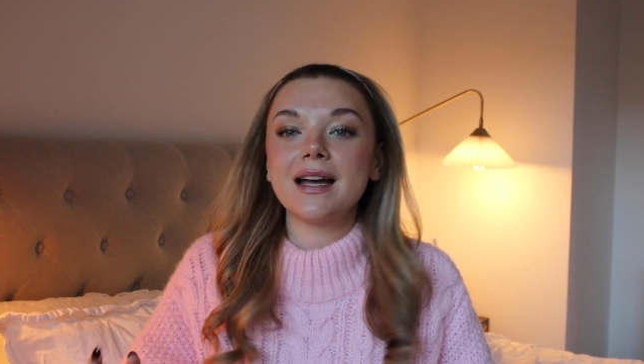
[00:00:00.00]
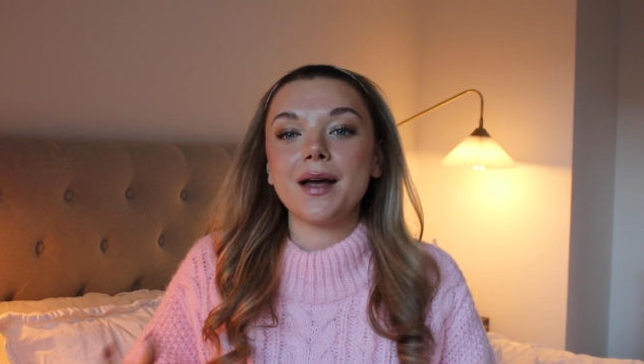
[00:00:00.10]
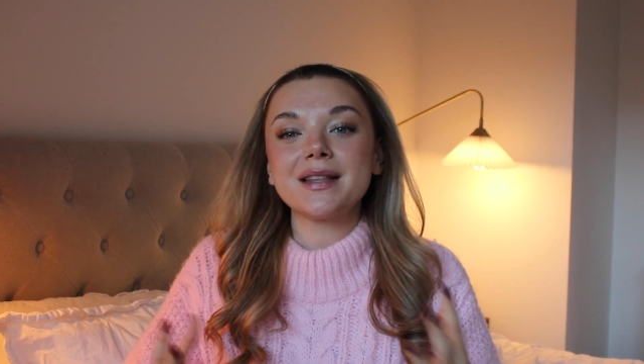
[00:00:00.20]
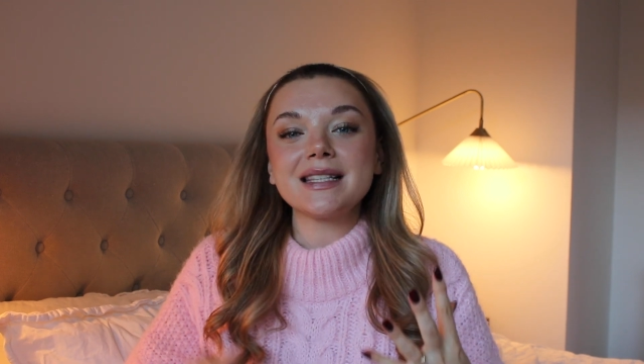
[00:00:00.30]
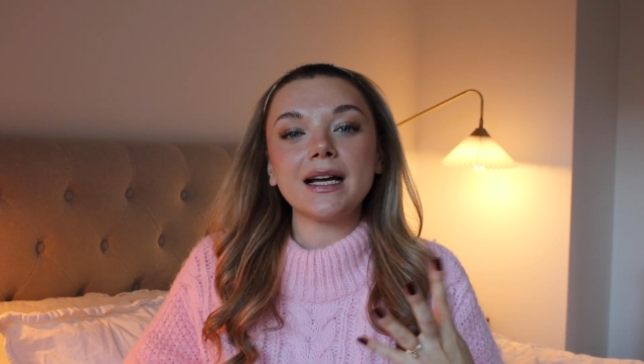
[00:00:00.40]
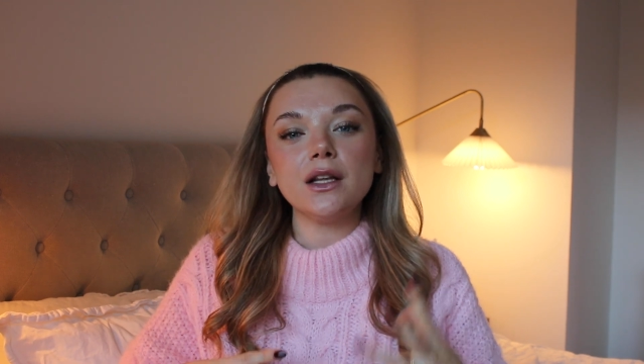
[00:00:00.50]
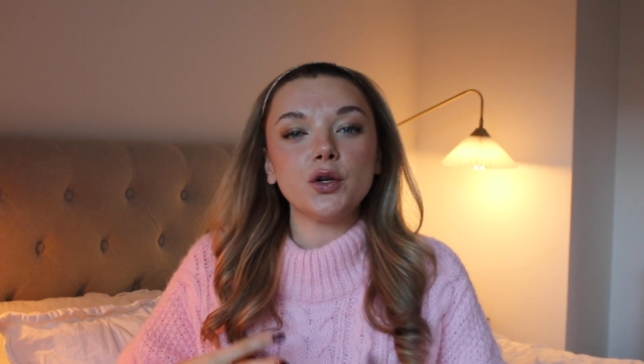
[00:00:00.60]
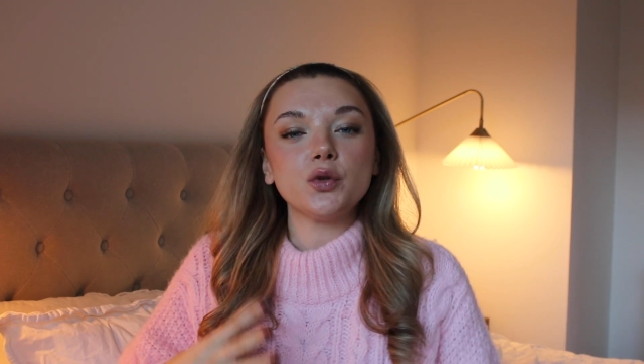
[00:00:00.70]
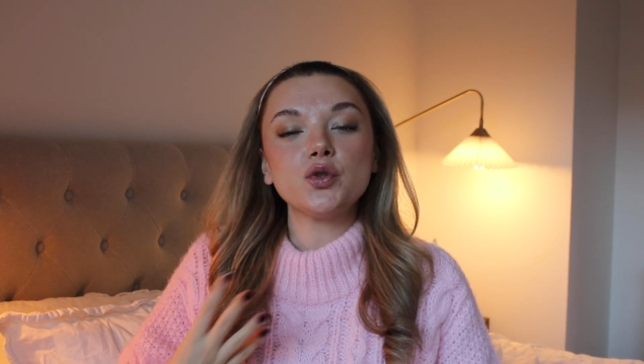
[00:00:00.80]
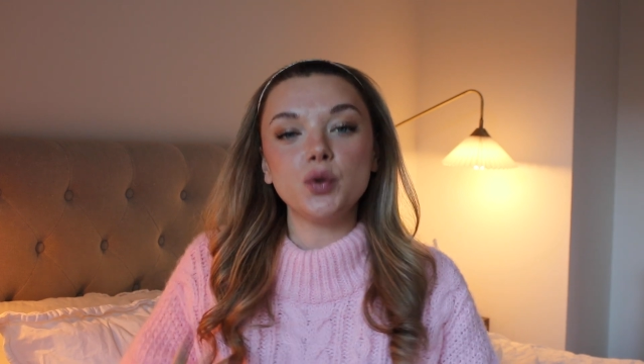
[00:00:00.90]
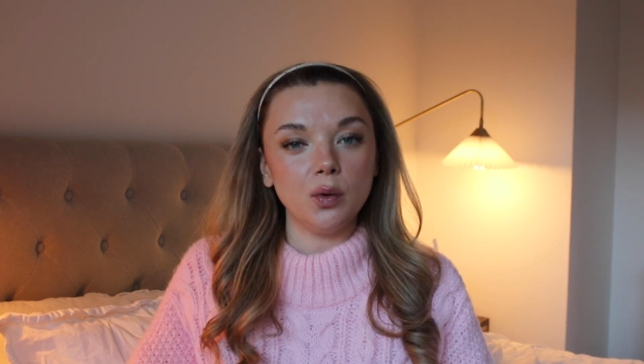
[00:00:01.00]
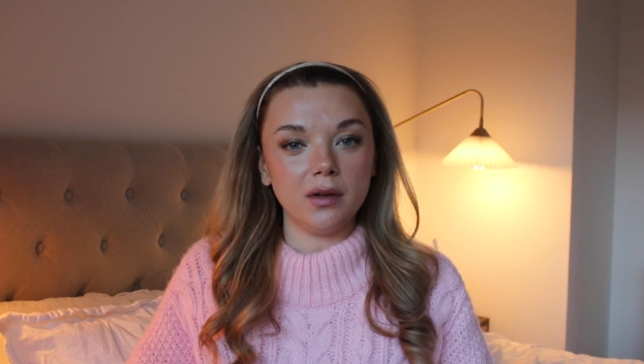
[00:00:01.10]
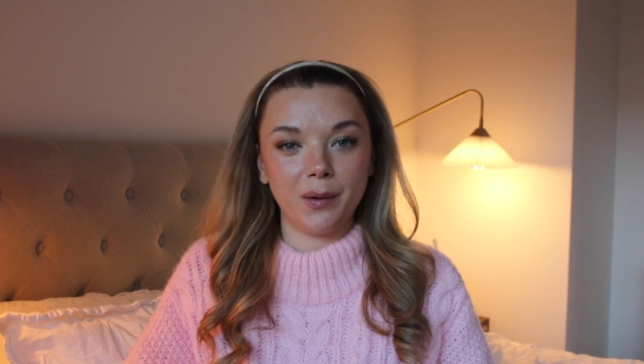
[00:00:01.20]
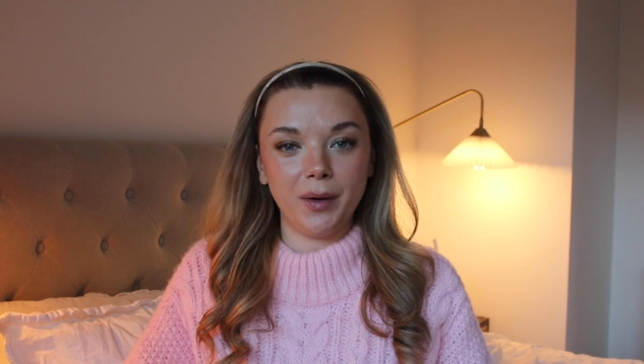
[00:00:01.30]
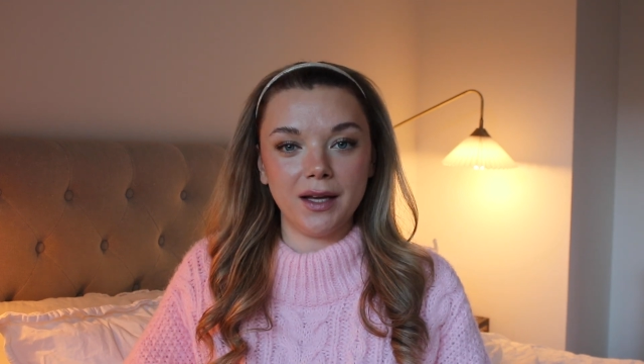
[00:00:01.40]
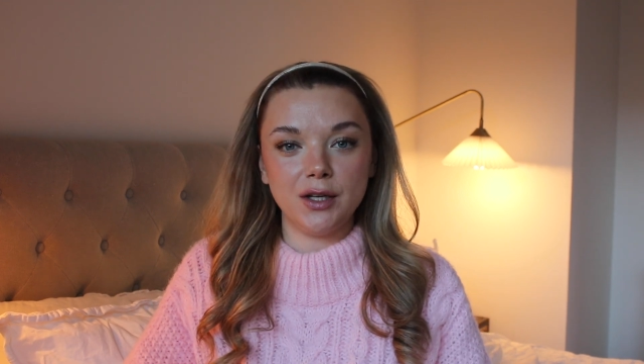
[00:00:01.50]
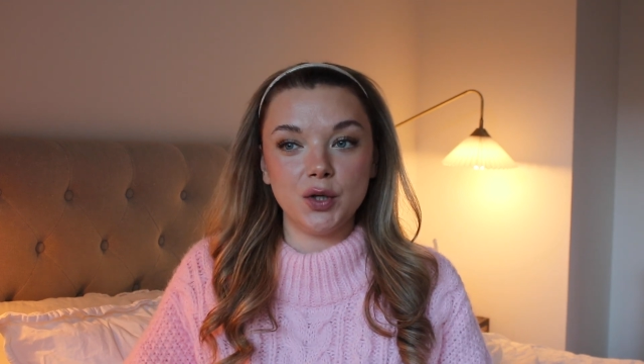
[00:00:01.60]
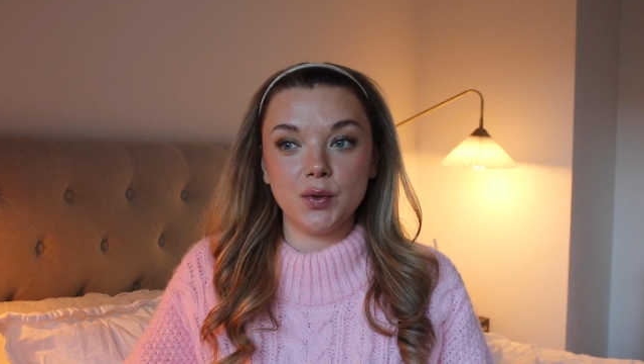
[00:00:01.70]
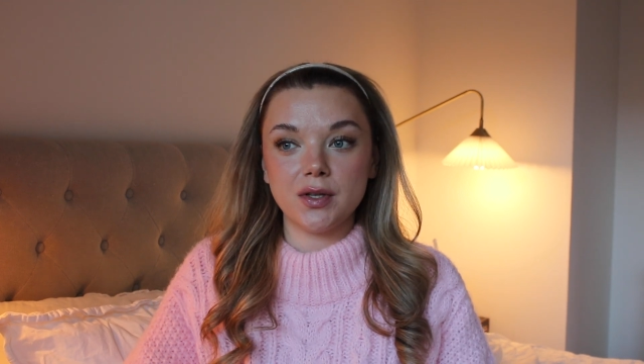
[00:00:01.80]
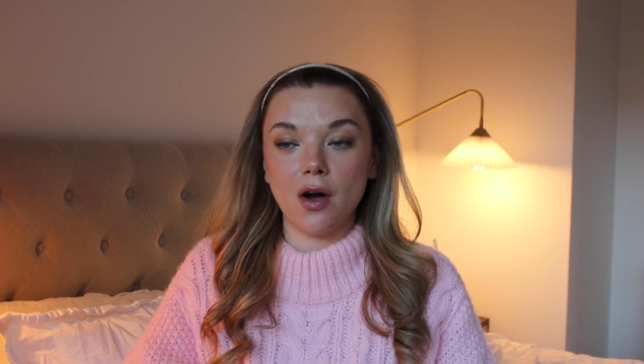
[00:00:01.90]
It's like a little tool that we can use